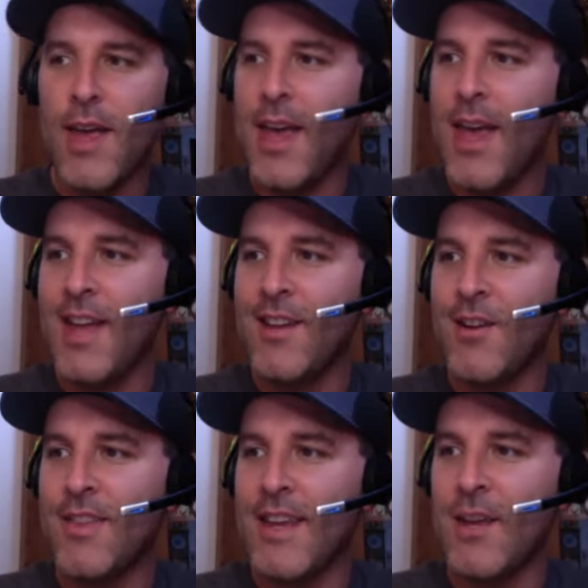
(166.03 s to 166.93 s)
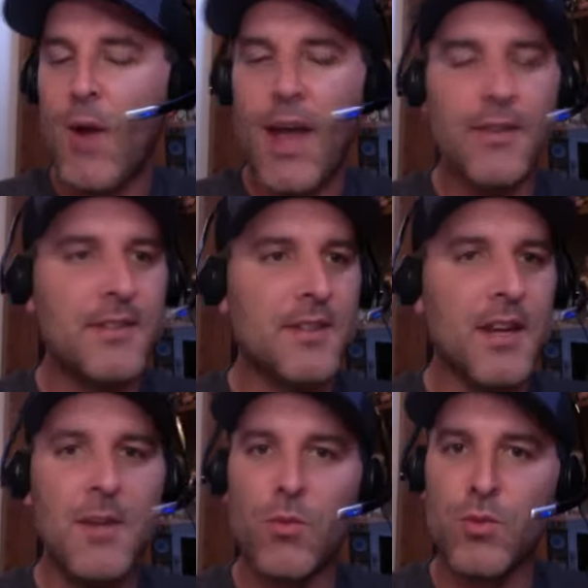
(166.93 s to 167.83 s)
And you're thinking, wow, this is
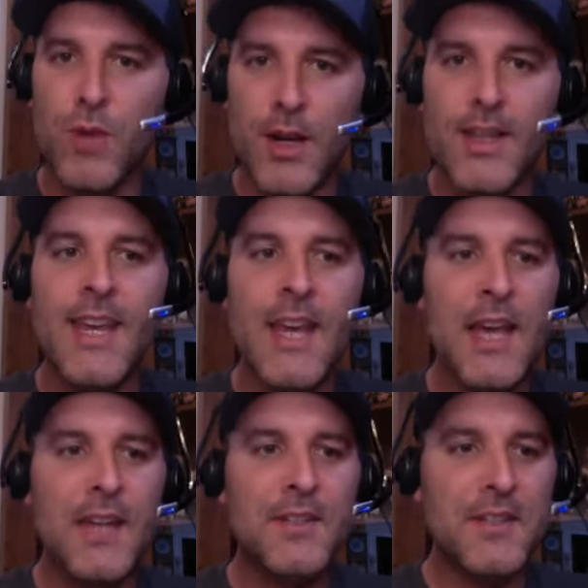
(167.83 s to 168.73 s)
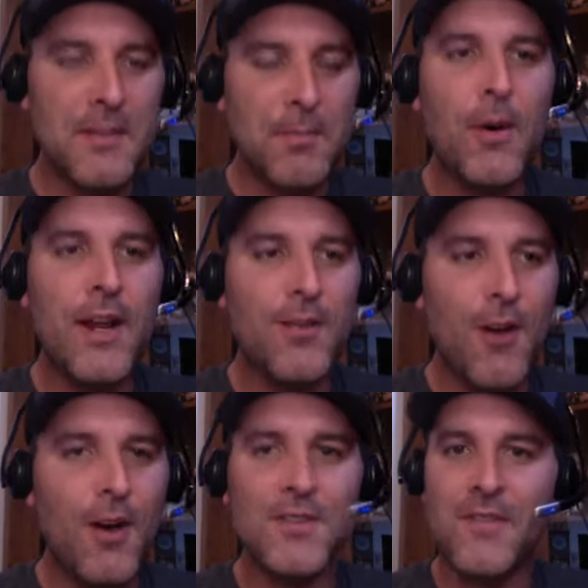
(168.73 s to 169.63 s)
going to be a really disappointing
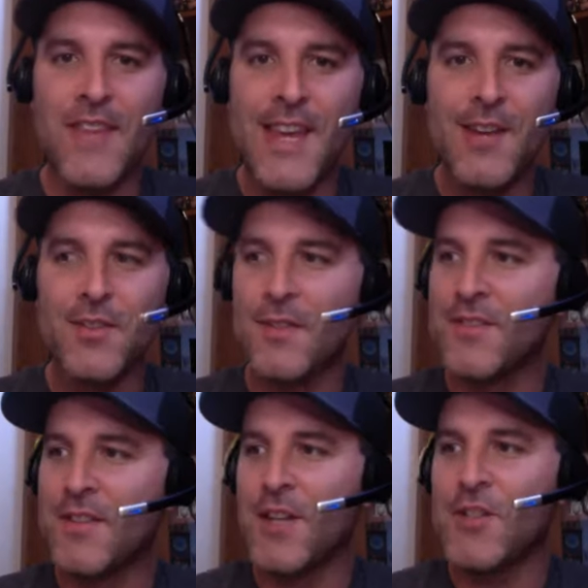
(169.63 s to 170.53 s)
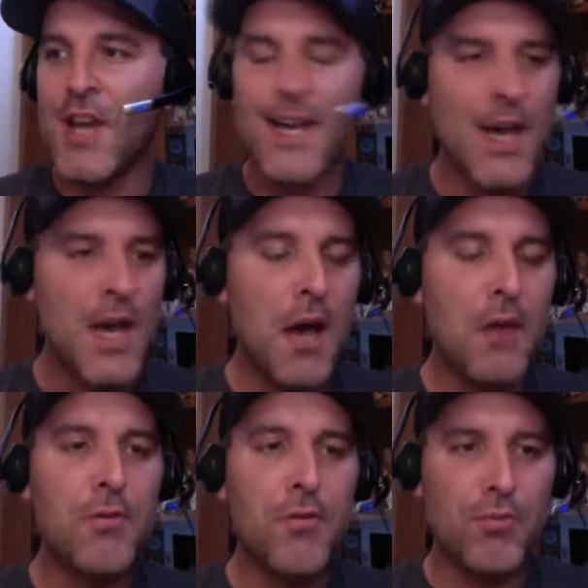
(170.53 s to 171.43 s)
loss on the heels of such a
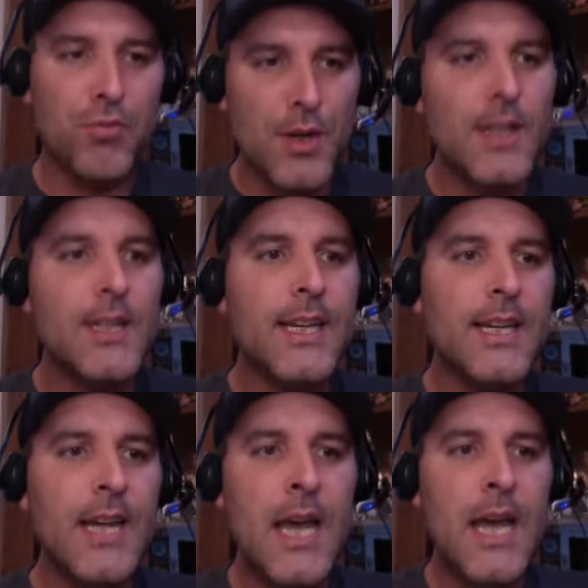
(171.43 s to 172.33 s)
thrilling,